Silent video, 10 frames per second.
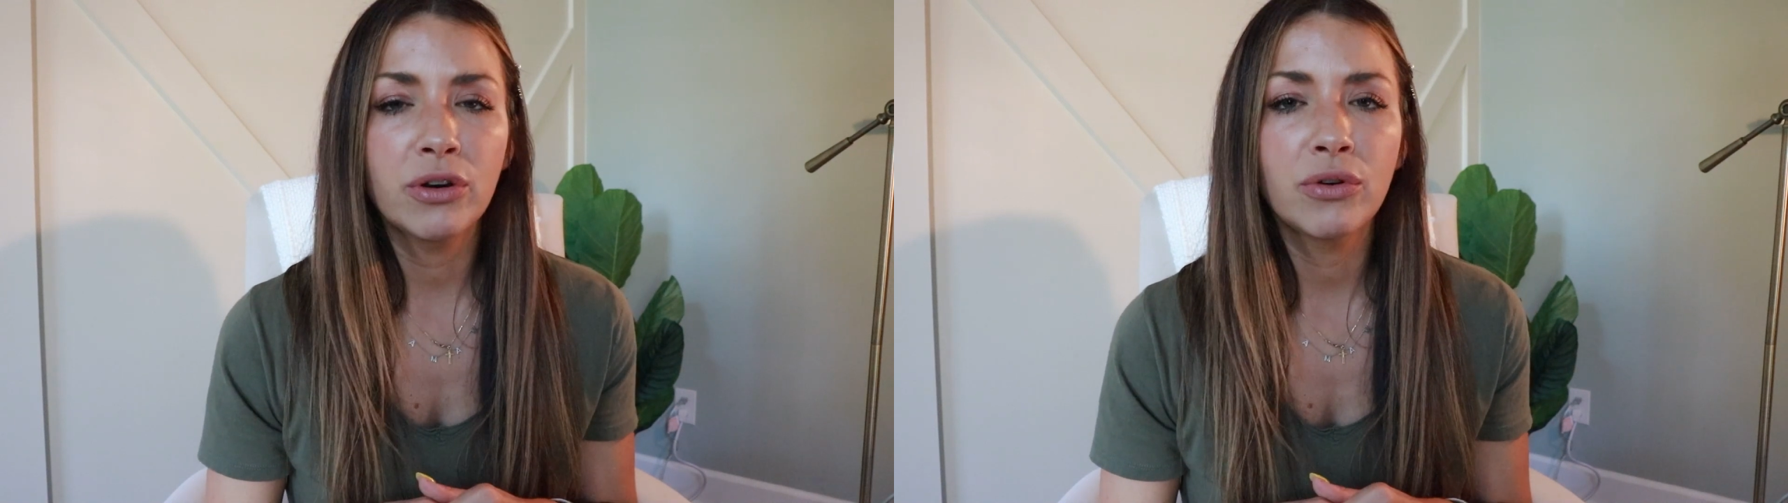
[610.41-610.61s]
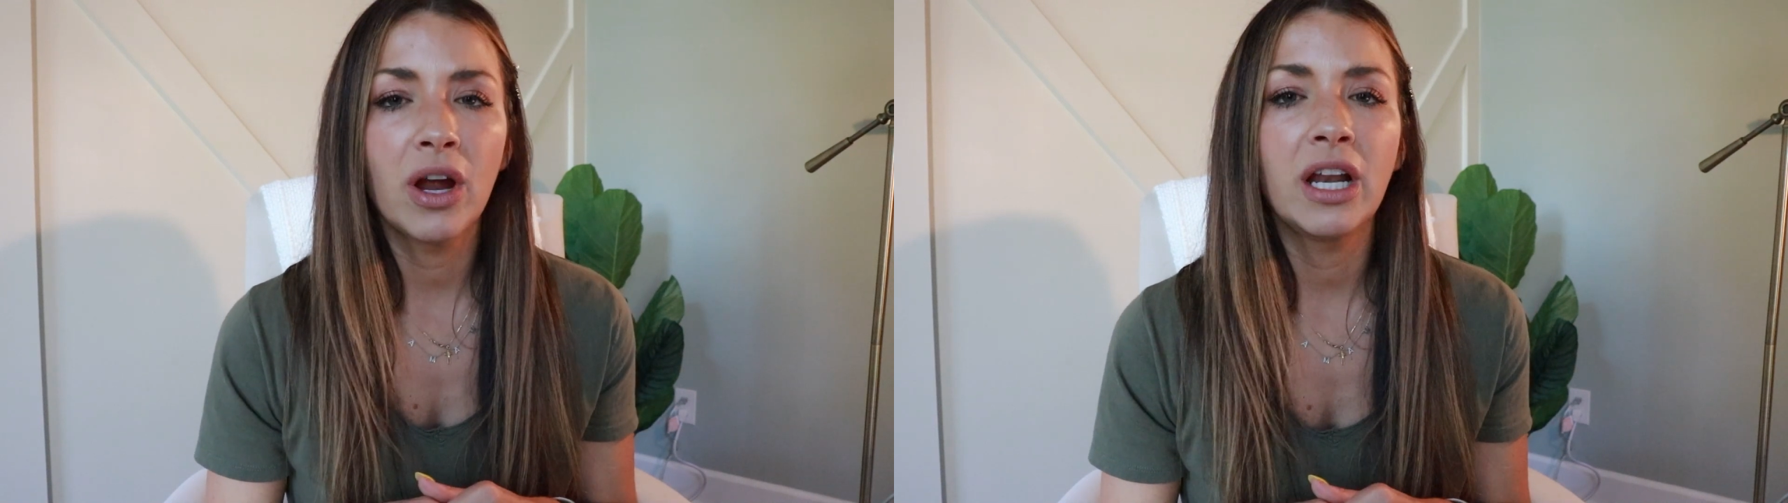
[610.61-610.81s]

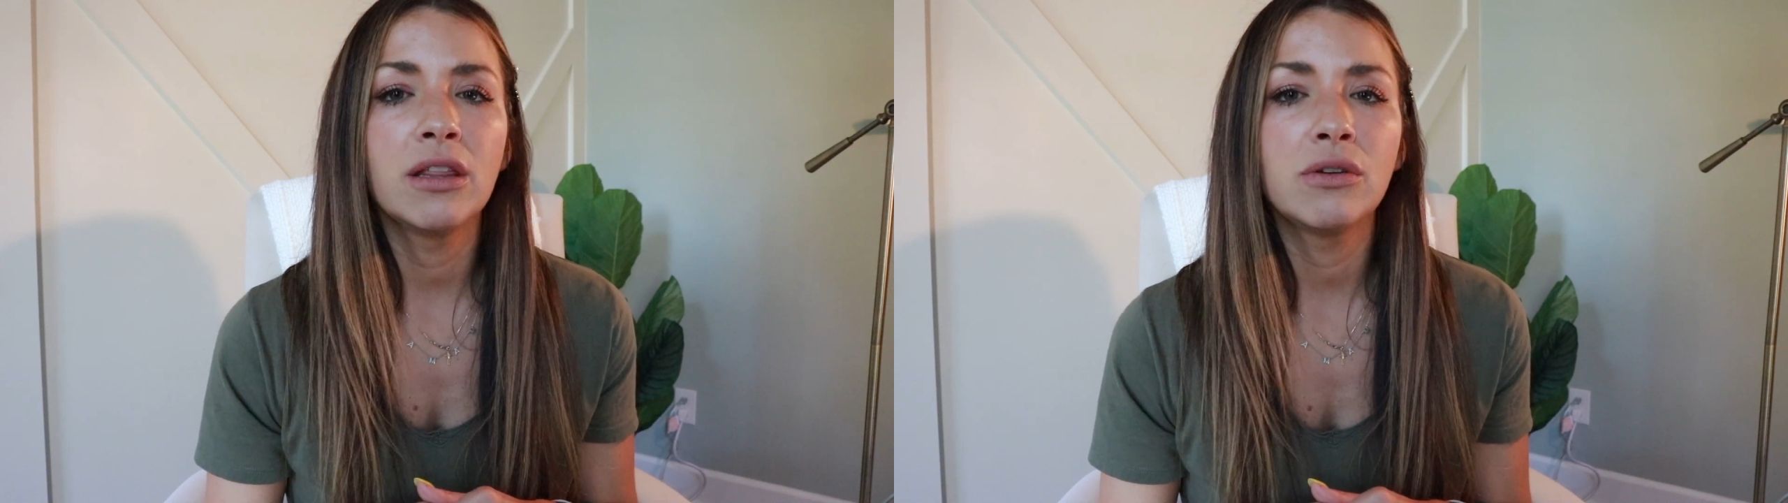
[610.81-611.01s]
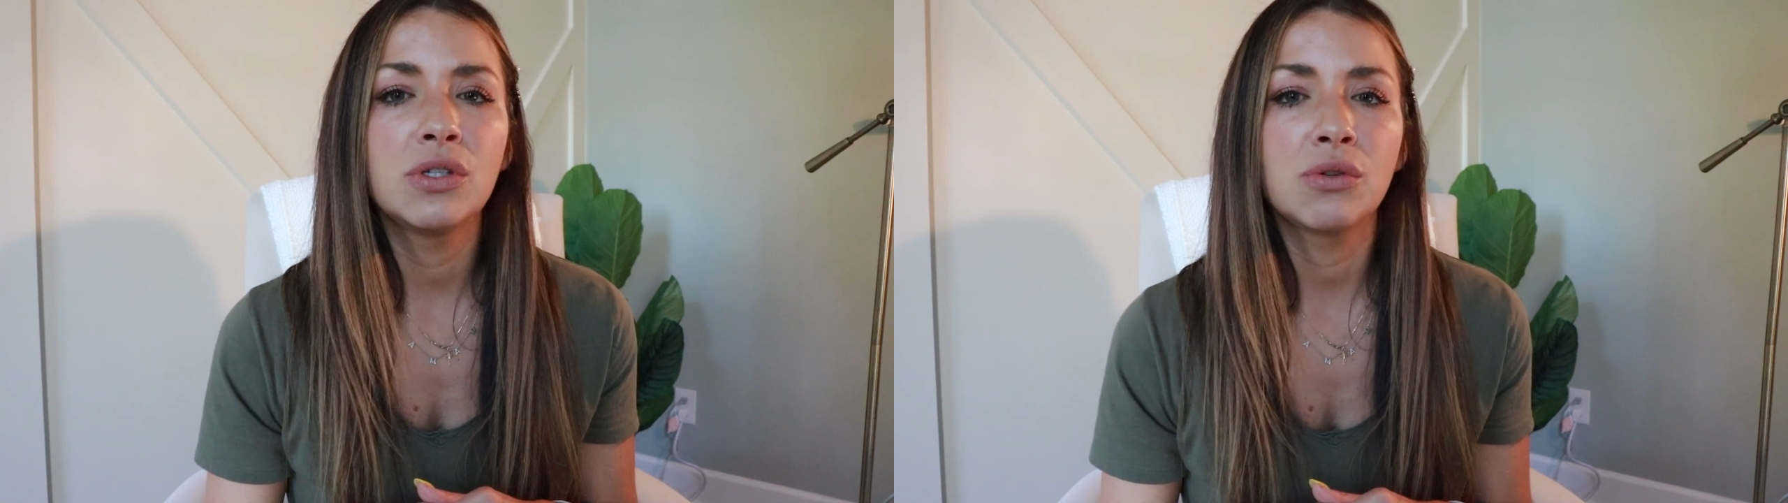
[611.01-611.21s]
you're
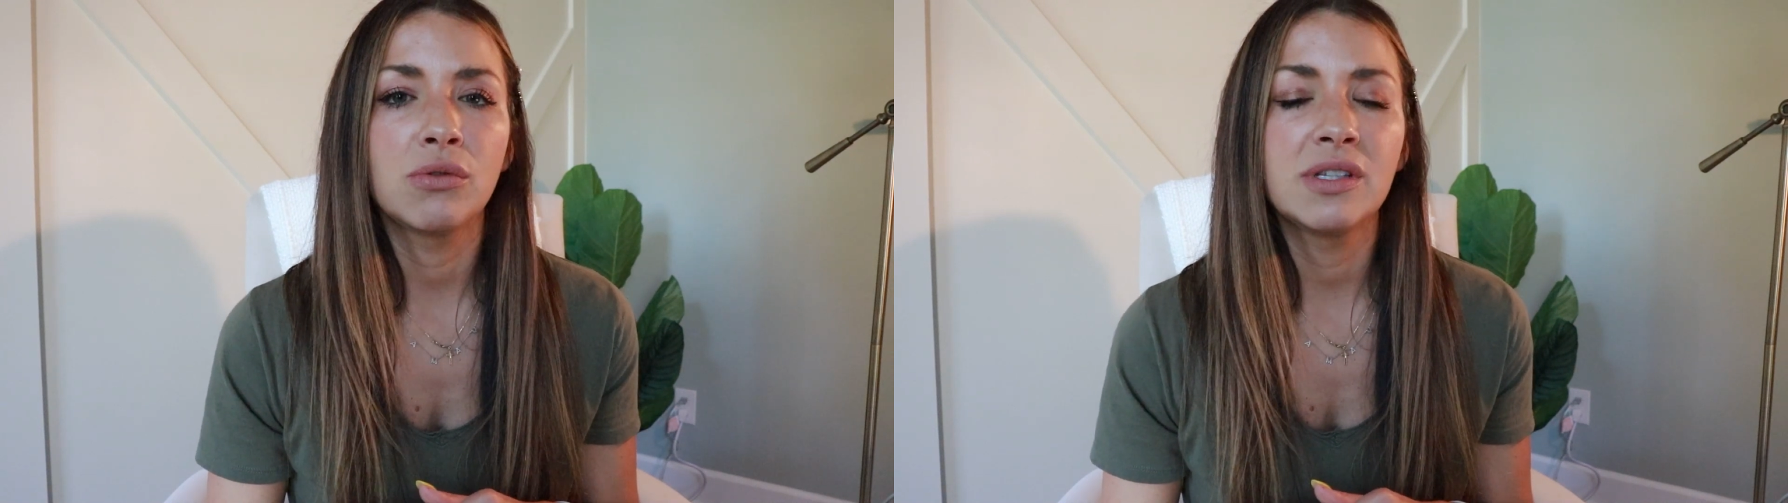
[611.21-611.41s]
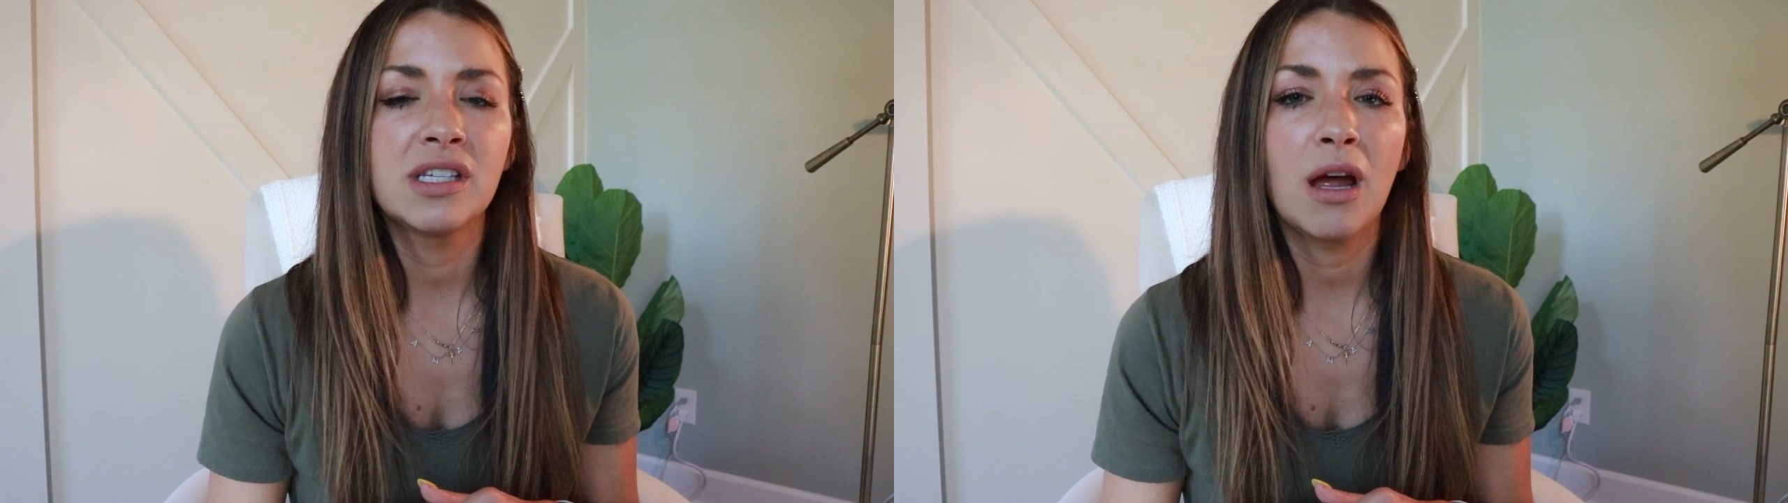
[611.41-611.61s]
creating those
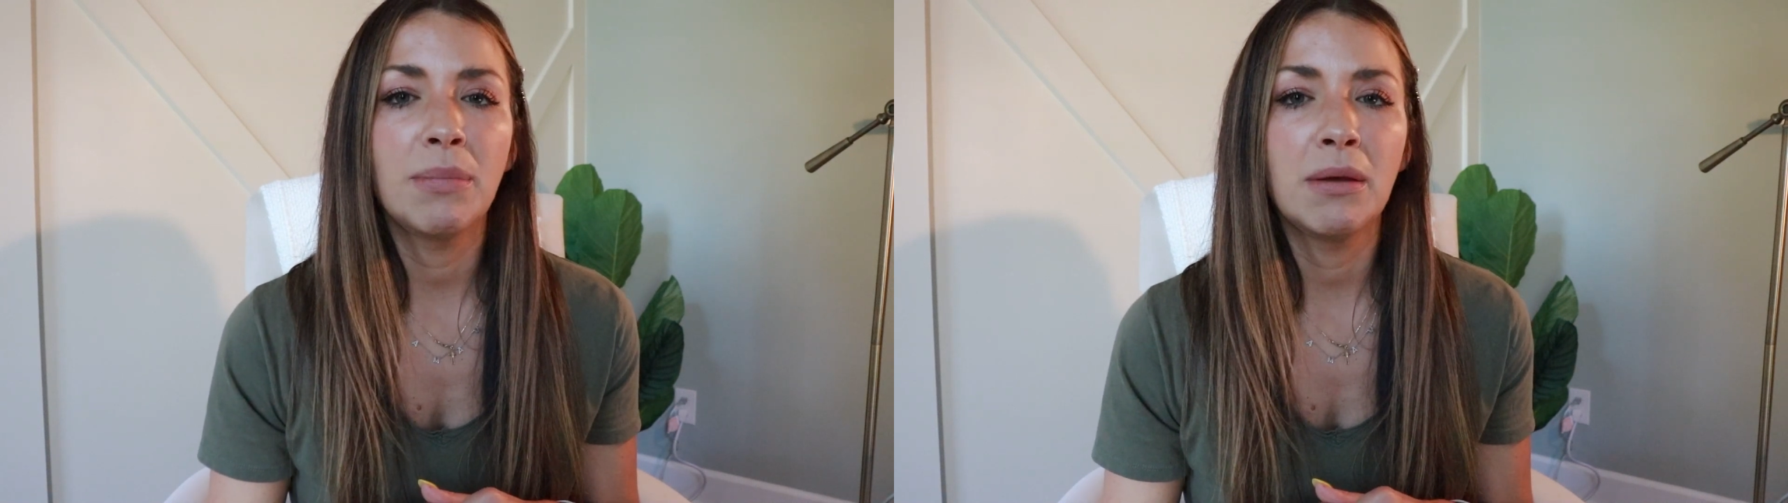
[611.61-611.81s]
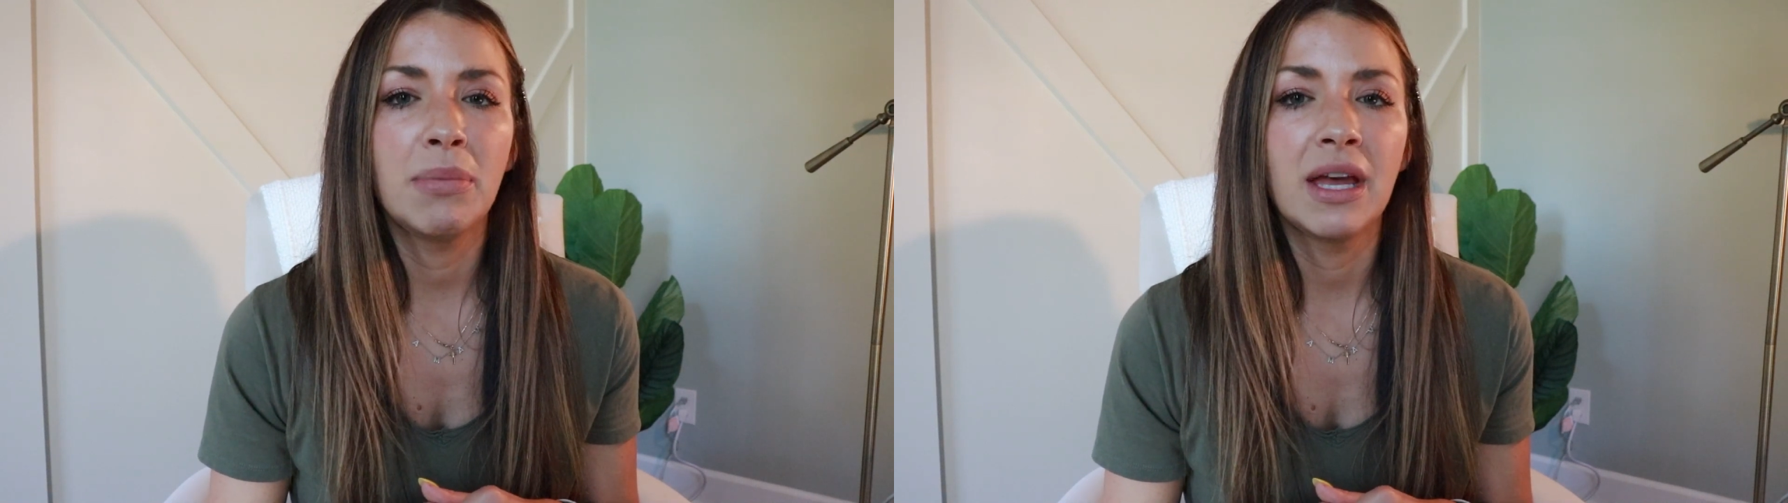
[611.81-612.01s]
scroll
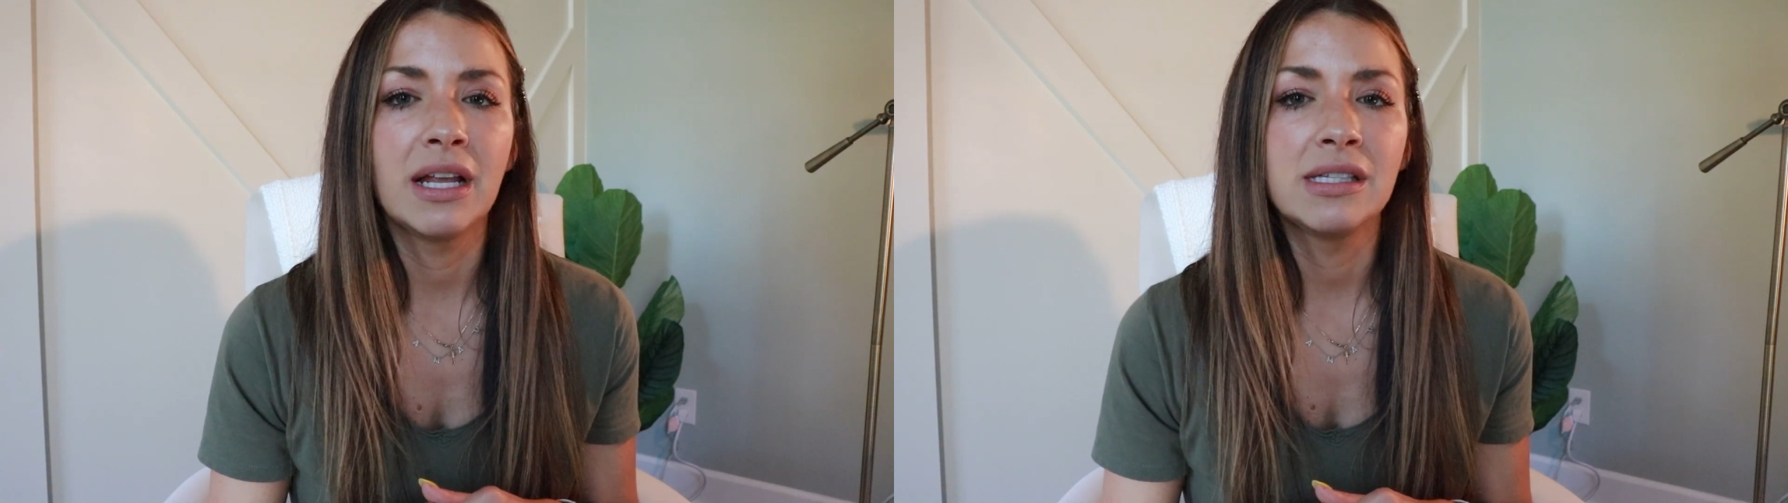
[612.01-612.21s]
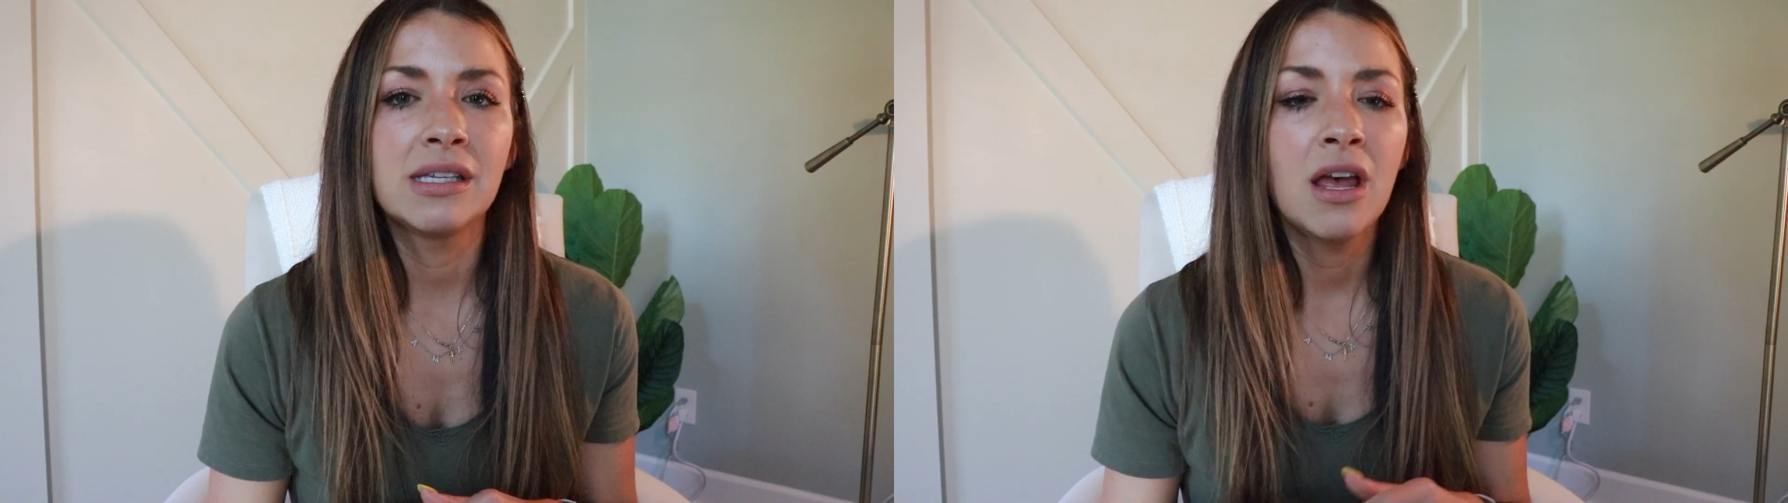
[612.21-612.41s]
stopping
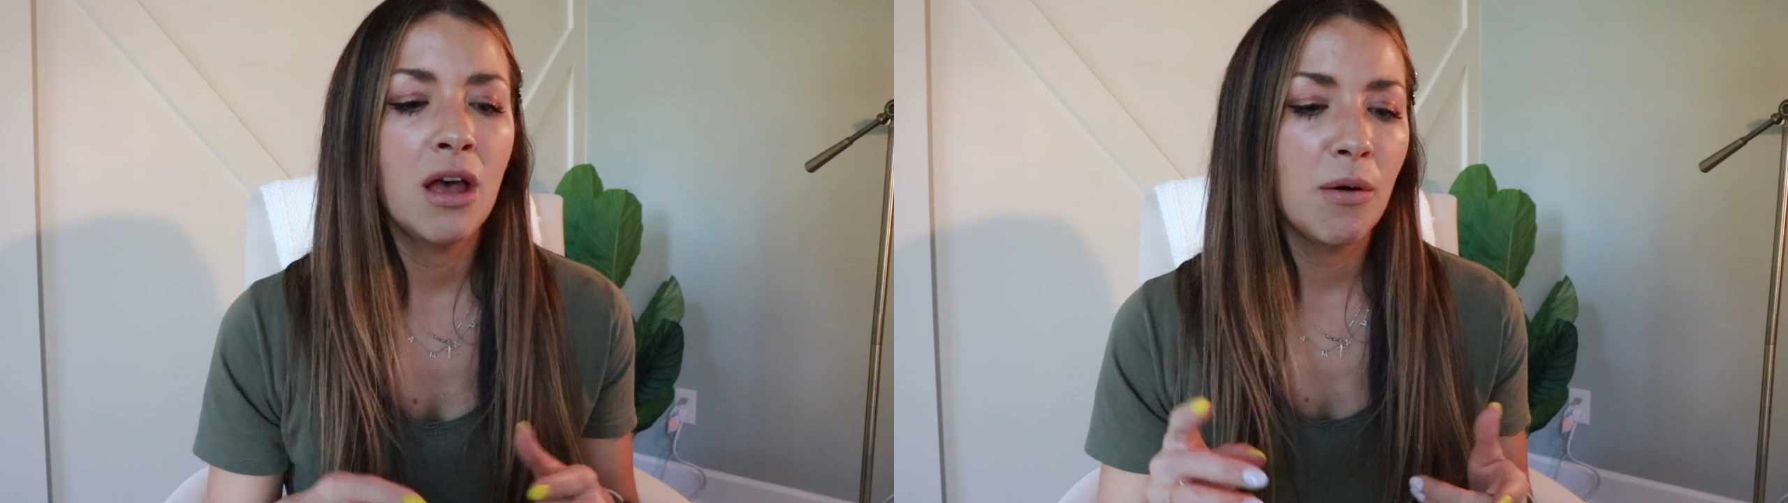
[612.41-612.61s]
pins,